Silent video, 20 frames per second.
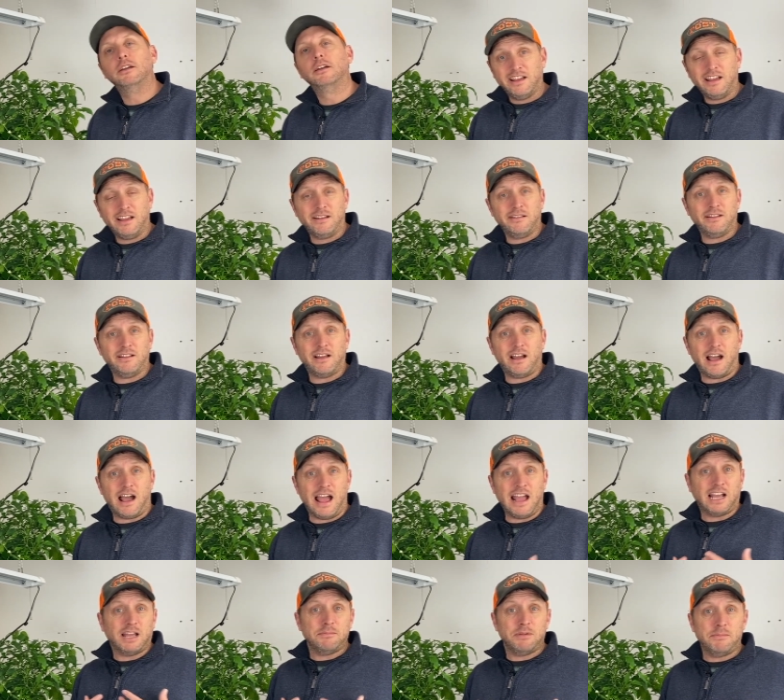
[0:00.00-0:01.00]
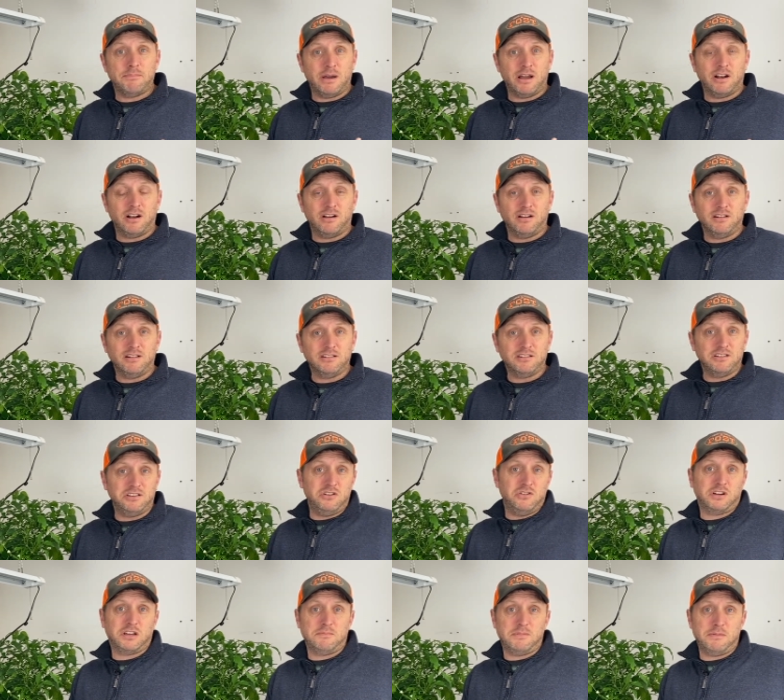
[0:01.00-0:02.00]
And I can be better,
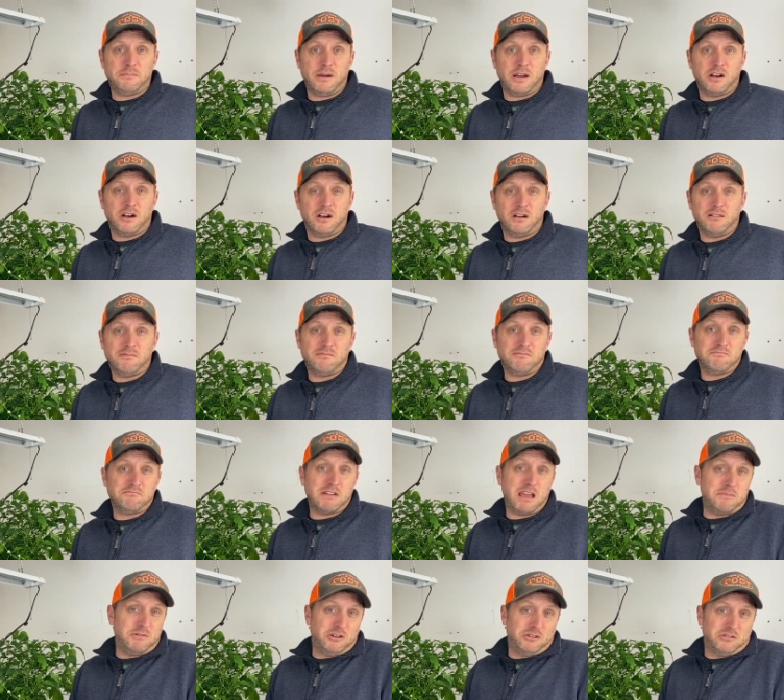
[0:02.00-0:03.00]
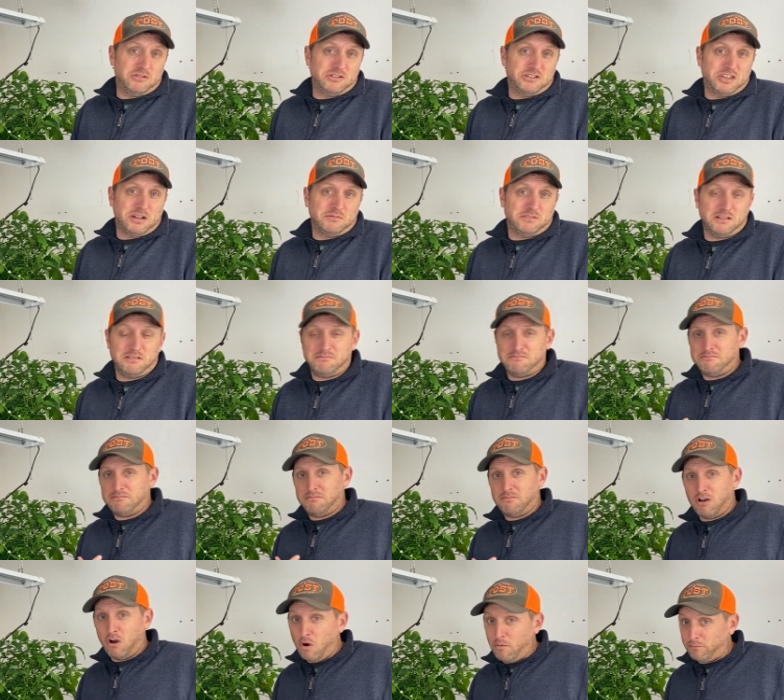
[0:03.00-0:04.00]
you can be better, maybe you learned something,
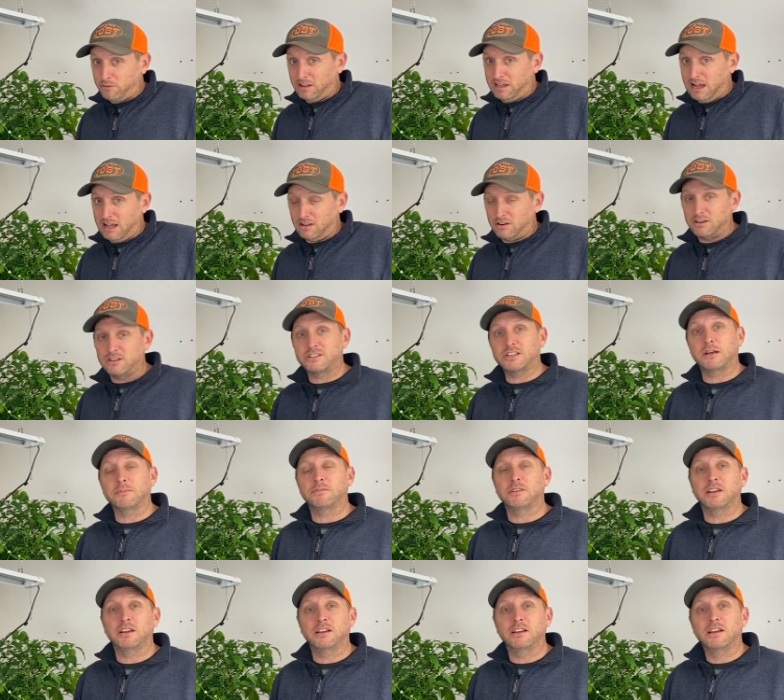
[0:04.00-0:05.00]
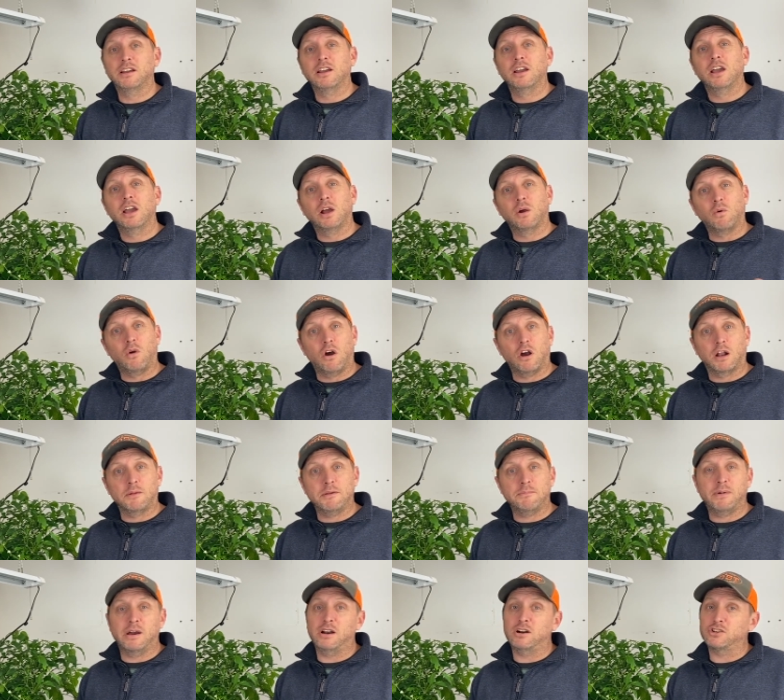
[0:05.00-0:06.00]
hopefully I learned something, and we're all gonna
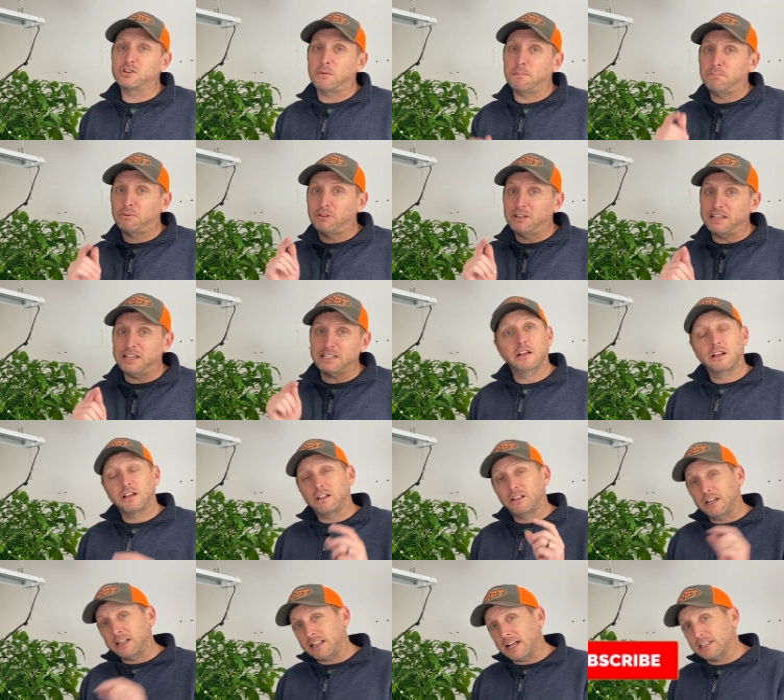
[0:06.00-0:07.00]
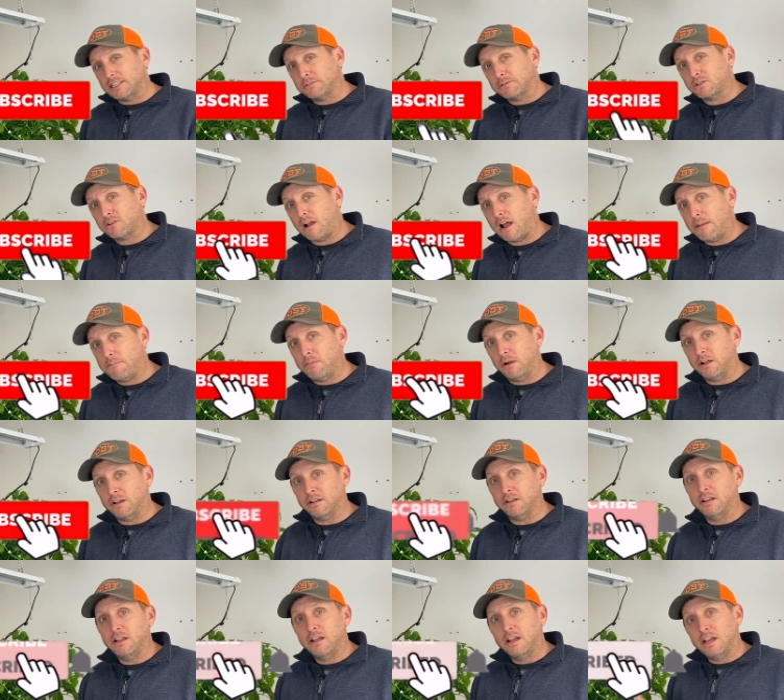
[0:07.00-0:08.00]
be better. So please click that subscribe
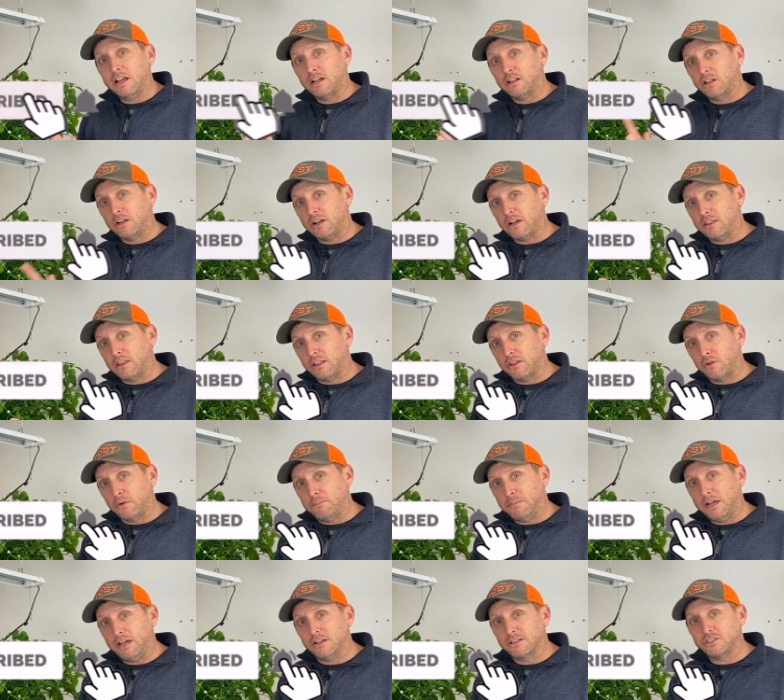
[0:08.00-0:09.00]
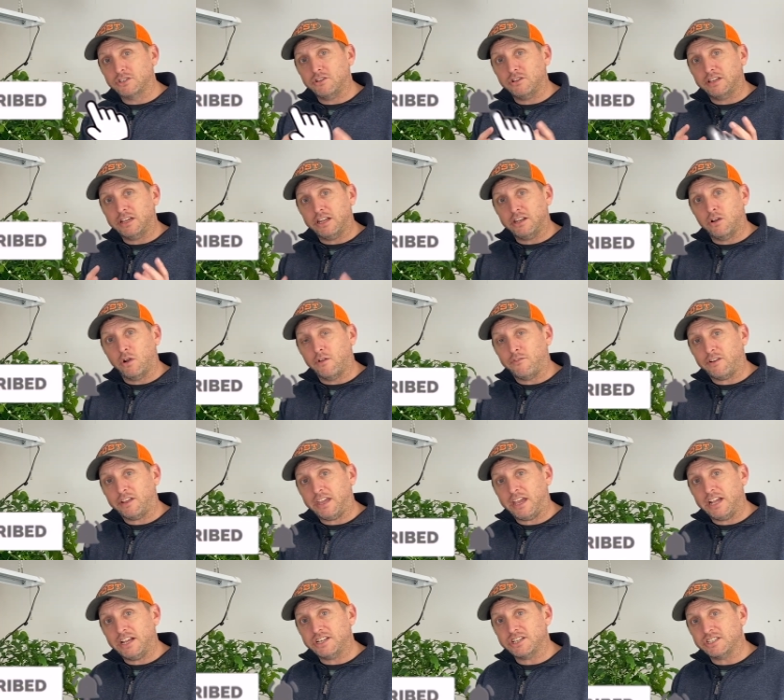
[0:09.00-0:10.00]
button and click on the little bell so you can get
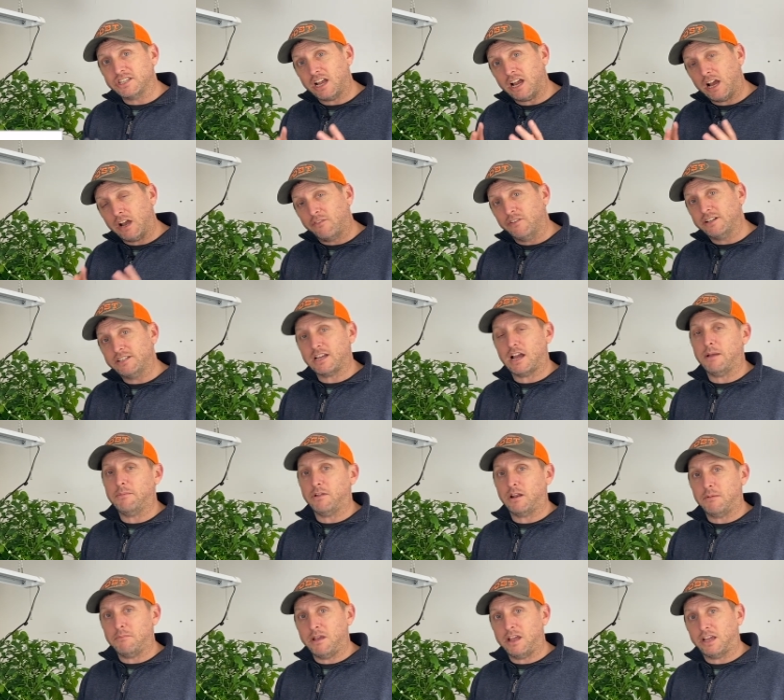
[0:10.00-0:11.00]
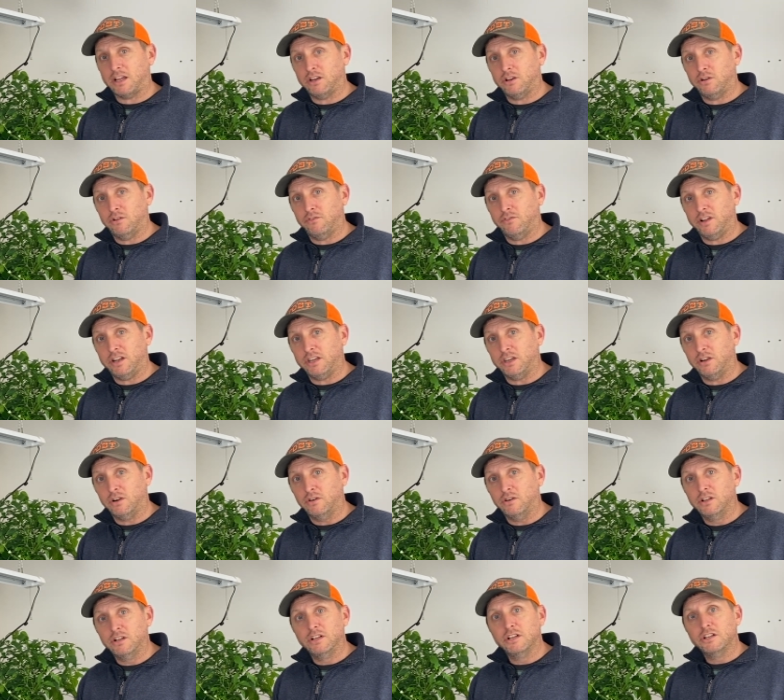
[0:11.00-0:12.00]
notifications every time that I'm making a new video
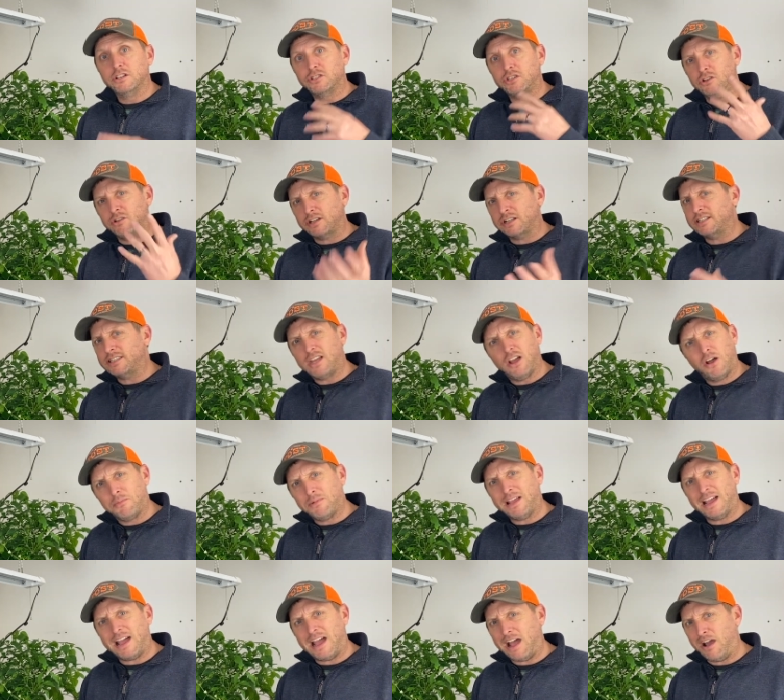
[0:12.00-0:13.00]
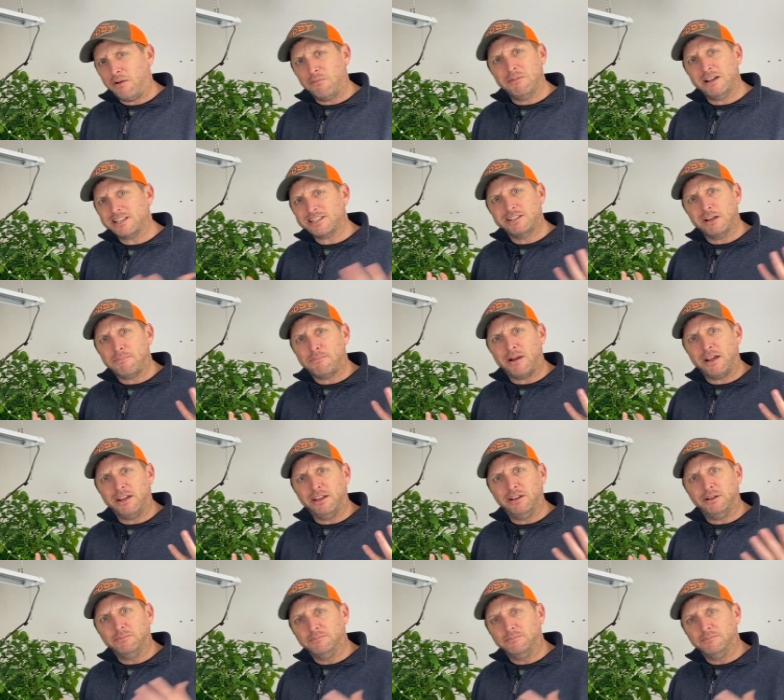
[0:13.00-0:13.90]
so you can tell me how messed up I am.